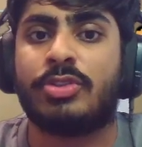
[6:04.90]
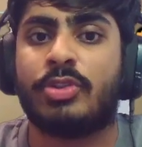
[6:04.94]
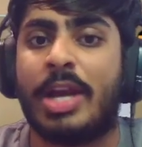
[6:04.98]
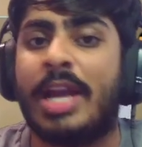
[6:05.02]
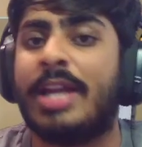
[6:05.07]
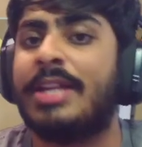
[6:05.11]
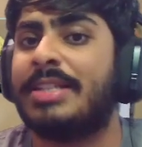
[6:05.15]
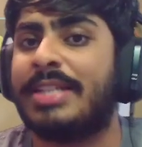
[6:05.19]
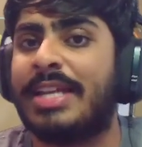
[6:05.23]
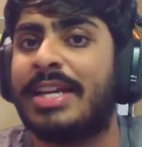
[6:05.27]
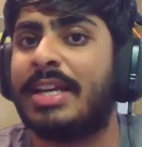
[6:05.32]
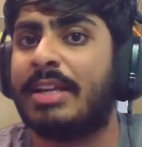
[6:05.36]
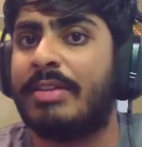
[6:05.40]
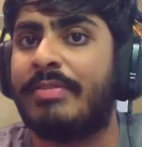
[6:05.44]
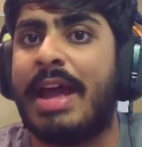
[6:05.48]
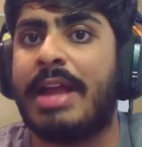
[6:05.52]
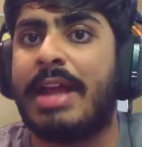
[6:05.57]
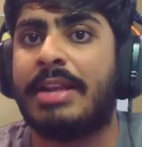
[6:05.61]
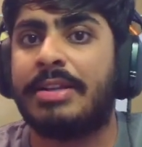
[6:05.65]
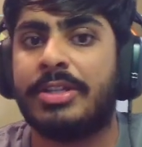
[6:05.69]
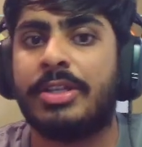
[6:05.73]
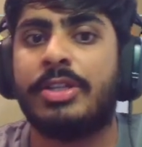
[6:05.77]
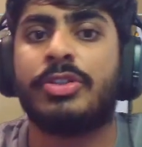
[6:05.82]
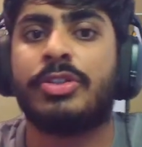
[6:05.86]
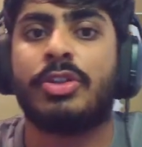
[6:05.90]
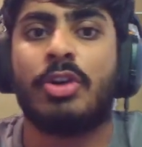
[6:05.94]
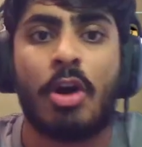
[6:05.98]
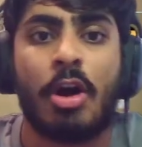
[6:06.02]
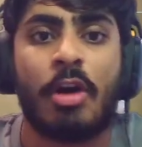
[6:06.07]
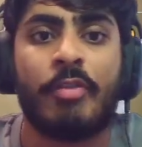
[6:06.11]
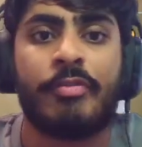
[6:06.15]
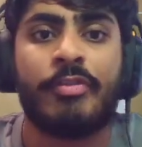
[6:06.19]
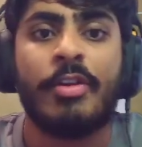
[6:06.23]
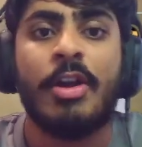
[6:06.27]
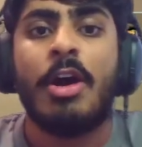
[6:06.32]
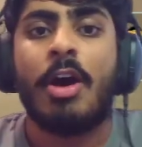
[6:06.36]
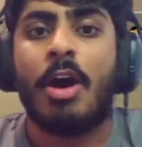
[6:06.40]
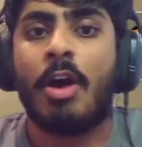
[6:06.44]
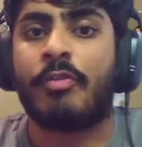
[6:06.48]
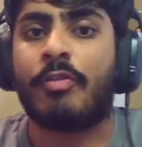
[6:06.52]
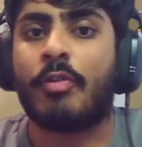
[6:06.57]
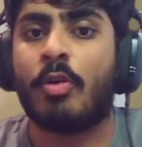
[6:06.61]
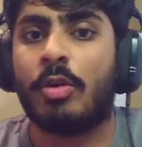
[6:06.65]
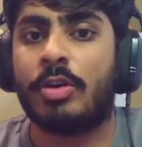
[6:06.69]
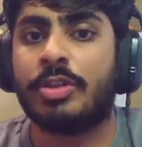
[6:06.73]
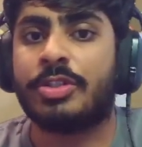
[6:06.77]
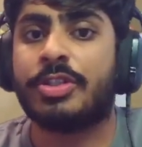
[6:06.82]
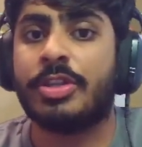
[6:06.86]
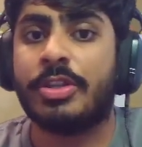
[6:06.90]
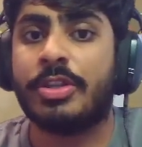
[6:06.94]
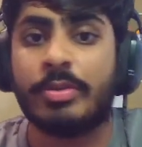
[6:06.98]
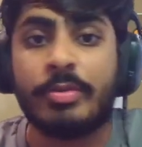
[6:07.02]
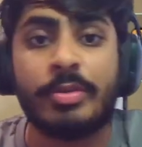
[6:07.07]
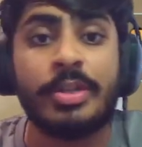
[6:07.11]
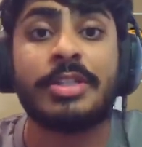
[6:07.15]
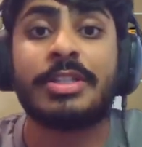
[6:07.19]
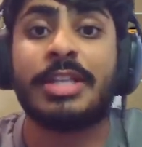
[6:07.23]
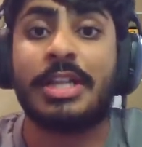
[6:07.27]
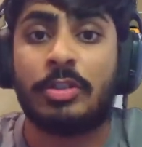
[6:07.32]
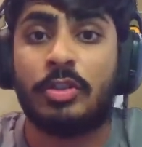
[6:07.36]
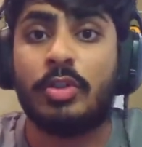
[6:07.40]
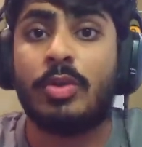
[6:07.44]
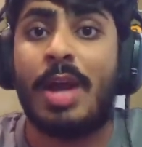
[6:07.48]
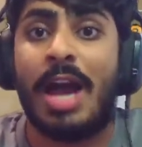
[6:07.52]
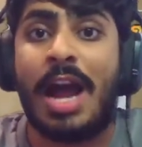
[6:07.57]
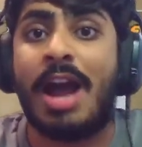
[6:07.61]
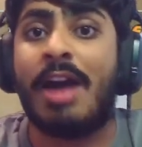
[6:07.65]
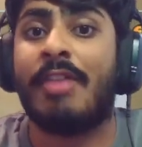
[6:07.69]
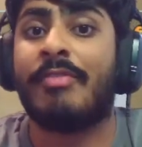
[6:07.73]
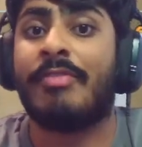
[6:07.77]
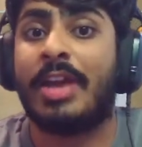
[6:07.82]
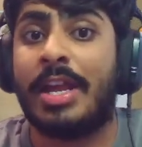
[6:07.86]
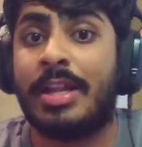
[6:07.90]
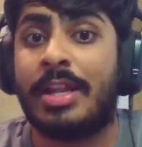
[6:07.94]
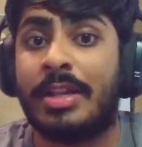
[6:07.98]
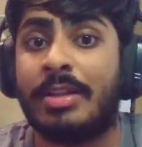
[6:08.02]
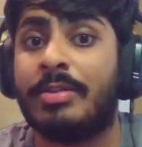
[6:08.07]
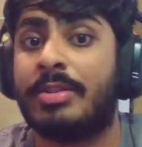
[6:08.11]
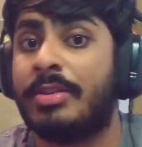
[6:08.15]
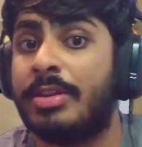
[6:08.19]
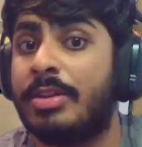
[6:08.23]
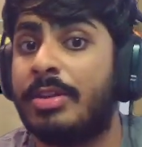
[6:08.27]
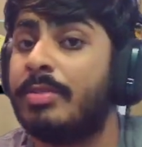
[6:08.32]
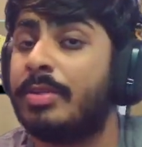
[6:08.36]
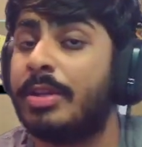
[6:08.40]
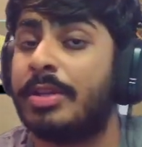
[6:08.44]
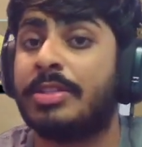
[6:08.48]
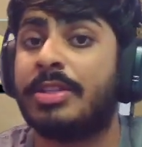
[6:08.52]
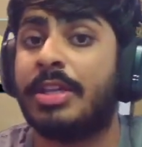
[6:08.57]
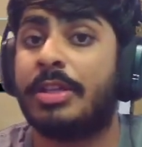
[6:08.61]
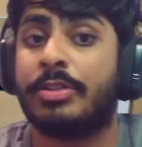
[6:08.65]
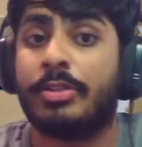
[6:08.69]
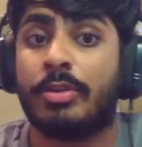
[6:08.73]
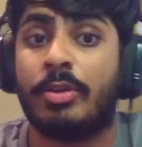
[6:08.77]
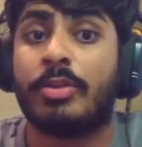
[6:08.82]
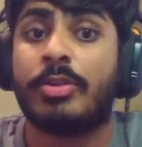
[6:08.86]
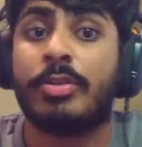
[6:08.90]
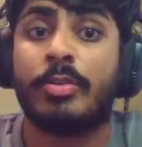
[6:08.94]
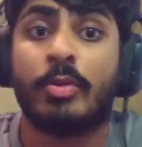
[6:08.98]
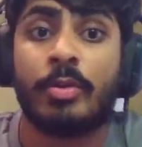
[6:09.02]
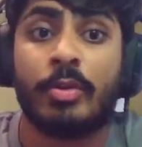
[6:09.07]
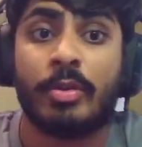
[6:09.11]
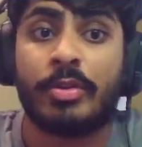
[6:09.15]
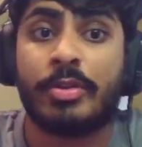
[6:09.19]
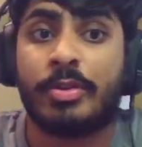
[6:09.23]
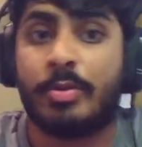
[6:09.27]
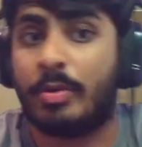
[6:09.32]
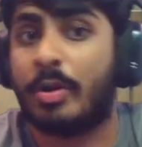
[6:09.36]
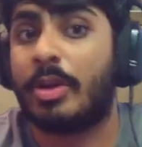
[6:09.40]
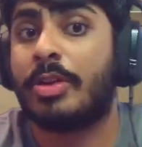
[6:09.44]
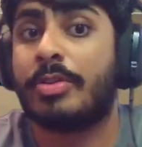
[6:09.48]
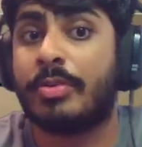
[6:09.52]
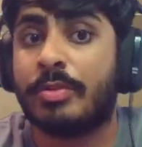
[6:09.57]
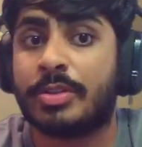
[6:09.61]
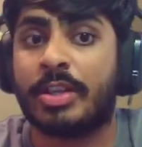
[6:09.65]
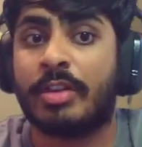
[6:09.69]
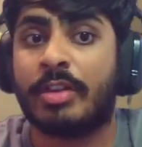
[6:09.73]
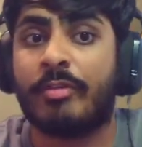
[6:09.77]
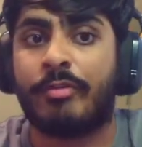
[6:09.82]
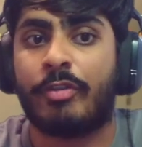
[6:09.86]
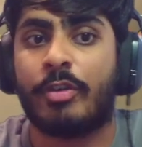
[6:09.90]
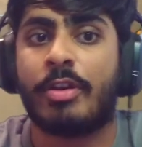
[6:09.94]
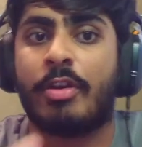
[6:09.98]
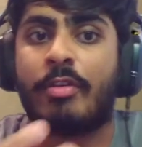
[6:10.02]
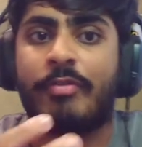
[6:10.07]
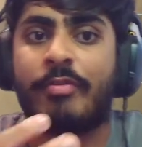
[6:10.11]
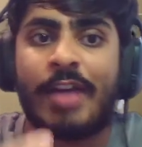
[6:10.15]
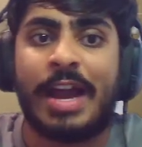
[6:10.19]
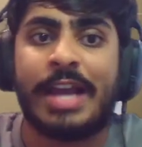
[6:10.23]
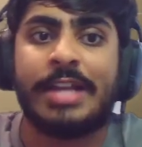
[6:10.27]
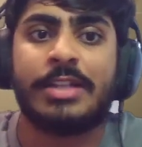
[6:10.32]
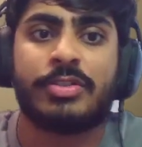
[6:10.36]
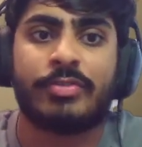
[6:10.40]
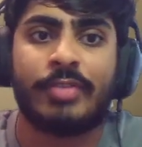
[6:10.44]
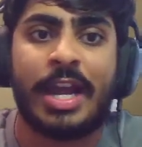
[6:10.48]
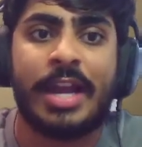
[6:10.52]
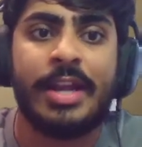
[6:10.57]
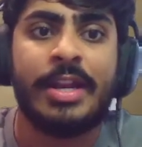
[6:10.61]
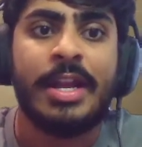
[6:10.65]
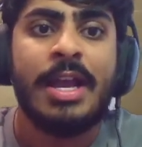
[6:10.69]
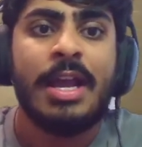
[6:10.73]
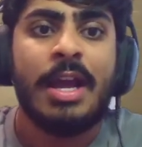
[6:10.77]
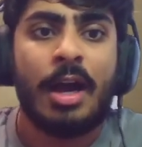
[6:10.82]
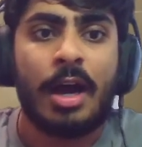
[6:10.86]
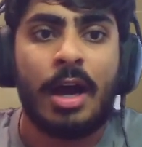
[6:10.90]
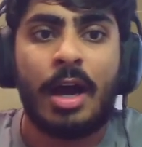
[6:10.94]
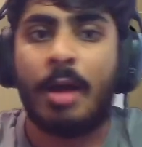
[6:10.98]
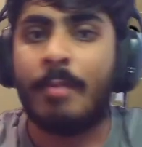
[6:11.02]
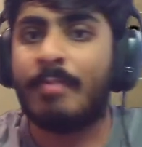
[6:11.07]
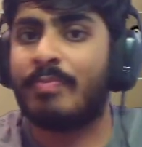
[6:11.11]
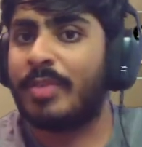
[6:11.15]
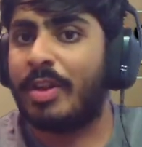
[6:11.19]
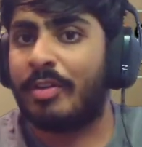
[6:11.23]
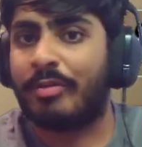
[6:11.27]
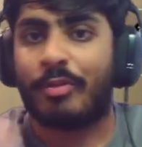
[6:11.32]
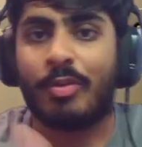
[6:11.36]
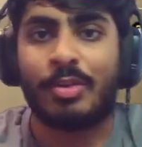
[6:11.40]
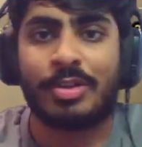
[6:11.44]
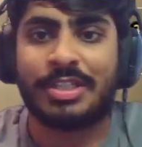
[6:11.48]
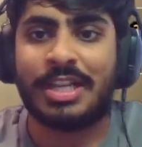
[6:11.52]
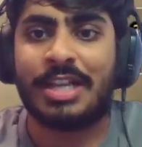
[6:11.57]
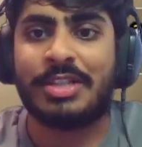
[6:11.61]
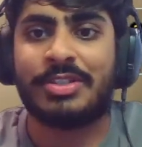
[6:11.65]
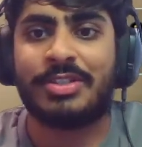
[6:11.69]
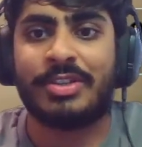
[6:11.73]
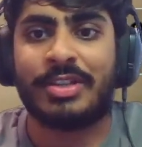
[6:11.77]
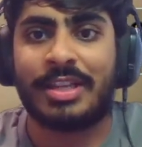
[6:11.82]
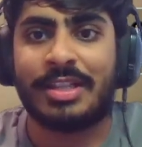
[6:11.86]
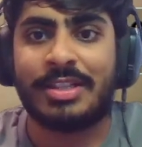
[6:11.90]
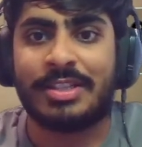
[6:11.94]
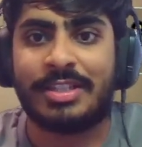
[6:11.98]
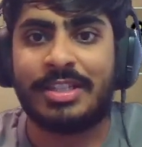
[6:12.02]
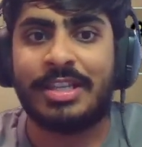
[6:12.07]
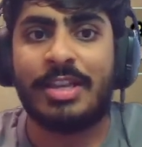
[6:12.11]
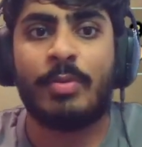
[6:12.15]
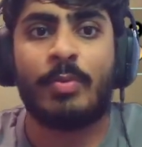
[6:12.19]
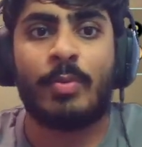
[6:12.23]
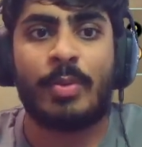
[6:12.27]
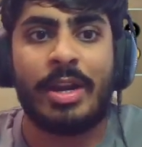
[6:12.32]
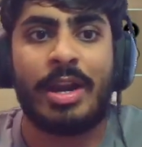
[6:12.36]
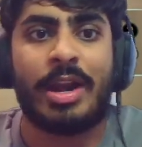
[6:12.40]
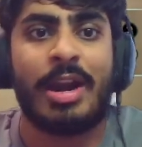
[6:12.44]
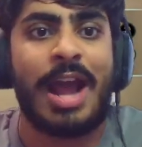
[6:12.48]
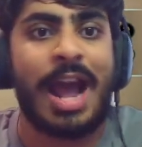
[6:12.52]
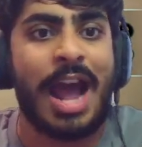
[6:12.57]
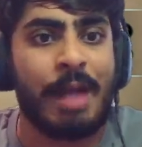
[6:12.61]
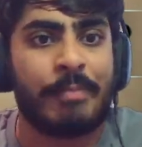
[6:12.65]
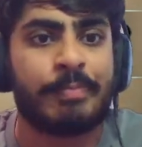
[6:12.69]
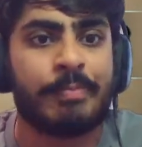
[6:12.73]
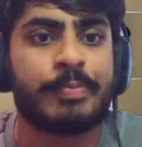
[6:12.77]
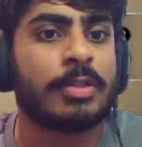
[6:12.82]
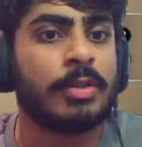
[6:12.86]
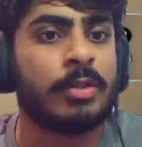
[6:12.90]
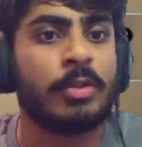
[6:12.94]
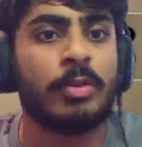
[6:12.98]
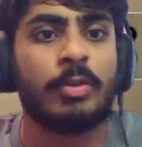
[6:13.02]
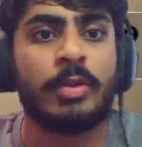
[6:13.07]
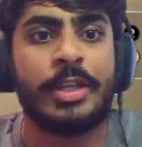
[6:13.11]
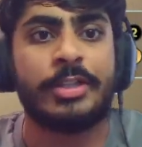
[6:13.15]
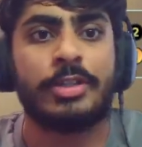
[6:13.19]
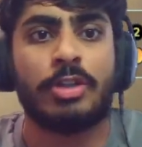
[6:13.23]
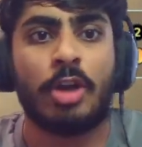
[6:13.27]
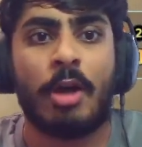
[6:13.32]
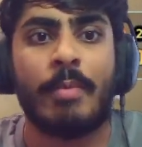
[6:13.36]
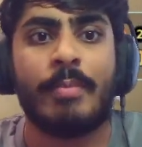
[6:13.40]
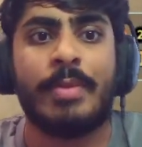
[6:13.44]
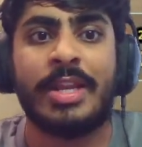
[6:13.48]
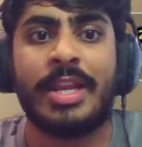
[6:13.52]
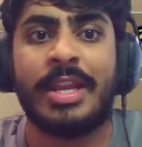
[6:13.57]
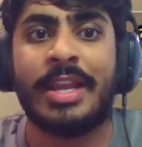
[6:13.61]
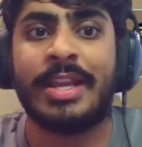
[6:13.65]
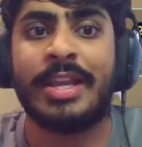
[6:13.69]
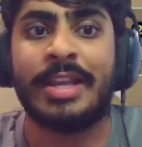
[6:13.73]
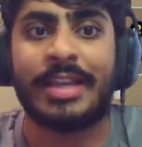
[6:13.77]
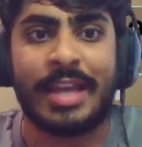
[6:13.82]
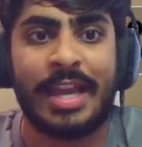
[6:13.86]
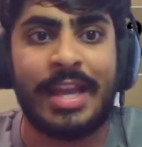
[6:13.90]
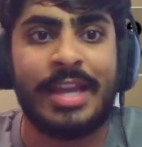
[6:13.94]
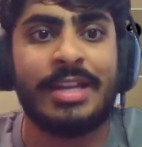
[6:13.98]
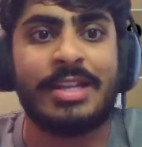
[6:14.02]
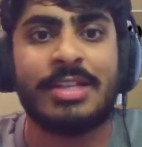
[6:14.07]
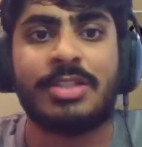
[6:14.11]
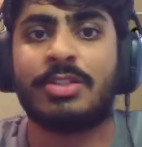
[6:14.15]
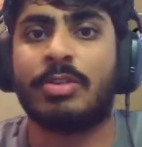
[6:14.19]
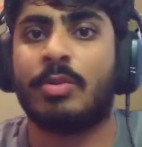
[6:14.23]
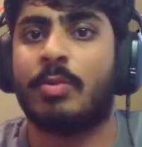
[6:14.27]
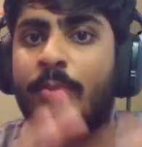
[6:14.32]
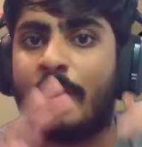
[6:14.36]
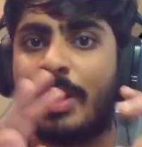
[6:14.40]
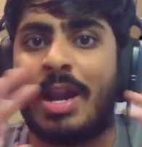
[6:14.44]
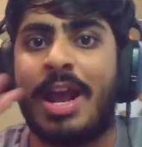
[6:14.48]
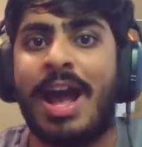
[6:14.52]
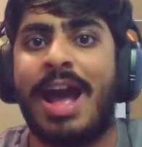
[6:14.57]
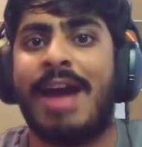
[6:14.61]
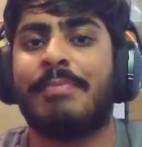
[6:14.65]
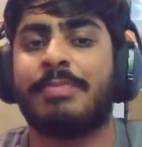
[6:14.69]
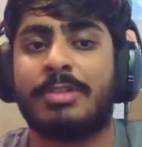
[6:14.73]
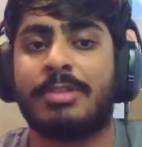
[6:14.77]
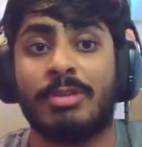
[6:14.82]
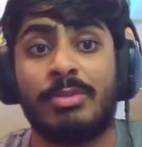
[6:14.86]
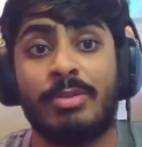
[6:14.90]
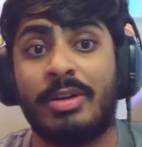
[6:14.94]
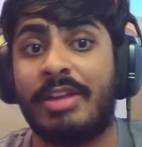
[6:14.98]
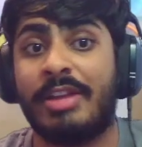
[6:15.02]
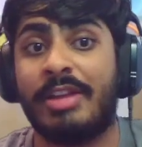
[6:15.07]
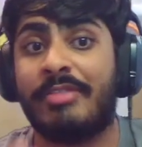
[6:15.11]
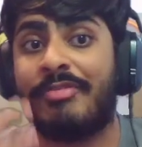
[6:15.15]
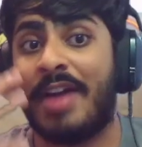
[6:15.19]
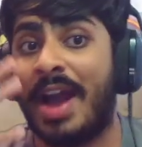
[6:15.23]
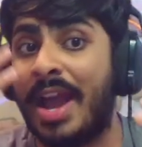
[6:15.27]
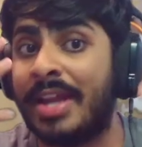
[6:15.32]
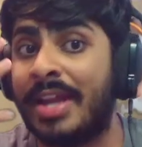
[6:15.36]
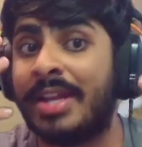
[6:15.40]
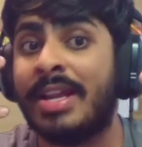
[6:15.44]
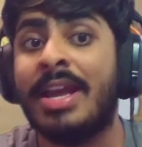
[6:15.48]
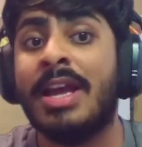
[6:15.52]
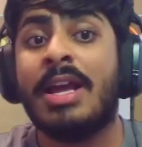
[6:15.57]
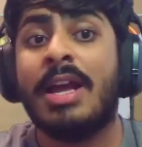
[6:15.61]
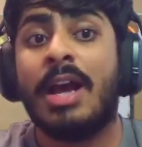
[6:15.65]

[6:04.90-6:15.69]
try and take advantage of, of course, the units that you have and the units that you're, you, you are using for your fights, right? Um, of course, as you can see, we are absolutely dominating Canis, so we're absolutely fine.